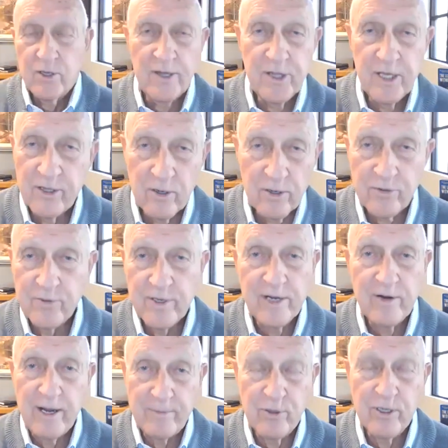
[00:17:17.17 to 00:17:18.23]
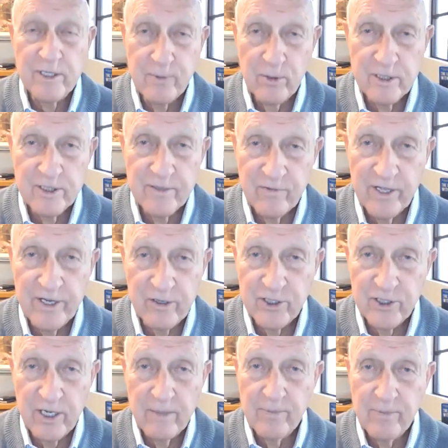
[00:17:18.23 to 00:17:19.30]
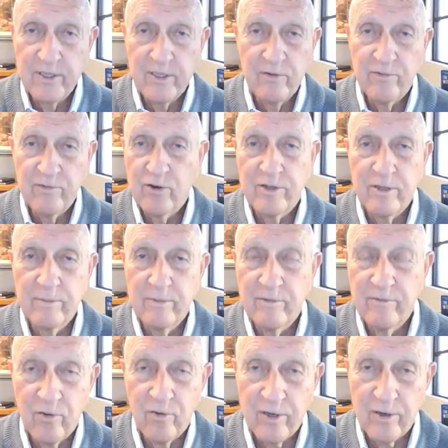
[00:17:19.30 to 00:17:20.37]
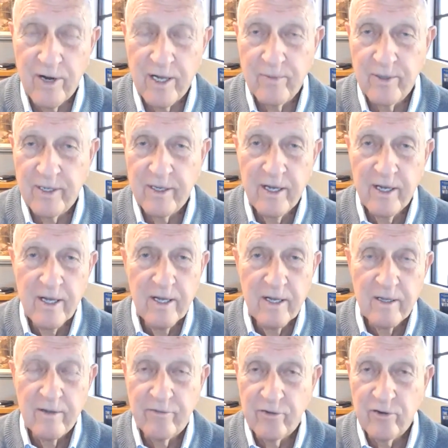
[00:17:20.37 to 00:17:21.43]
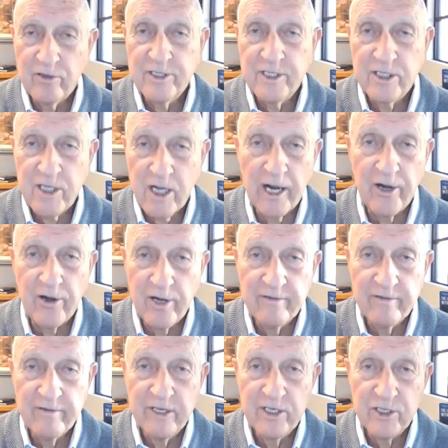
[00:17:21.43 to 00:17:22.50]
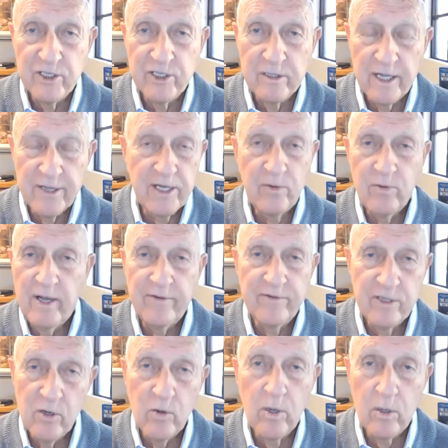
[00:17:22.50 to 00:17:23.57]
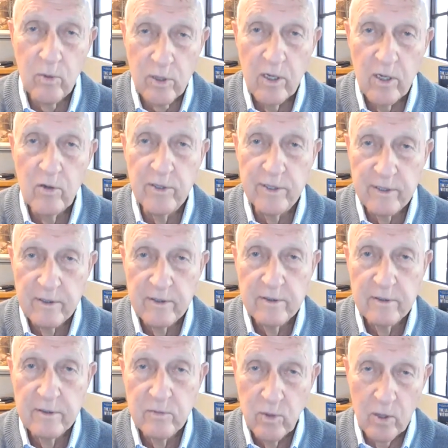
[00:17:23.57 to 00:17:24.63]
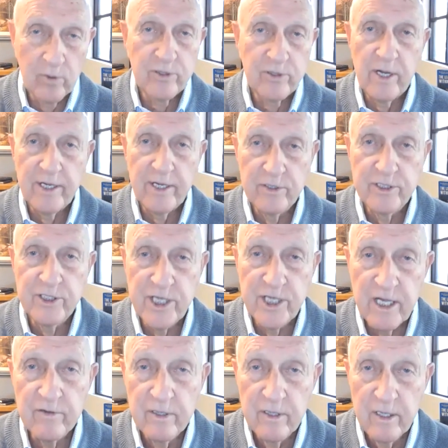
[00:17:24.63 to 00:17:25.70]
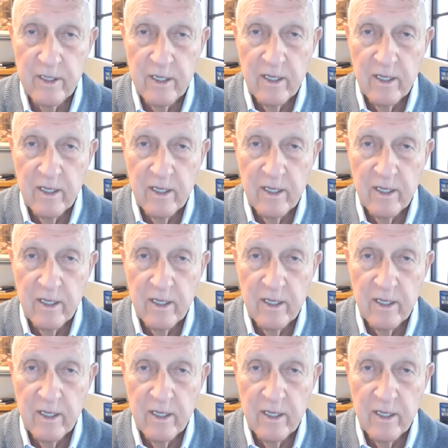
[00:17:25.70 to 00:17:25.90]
I think there are three great principles of leadership, and you've heard them before, Greg, but the first is clarity of vision. I think we have to know where we're going, what we're trying to achieve.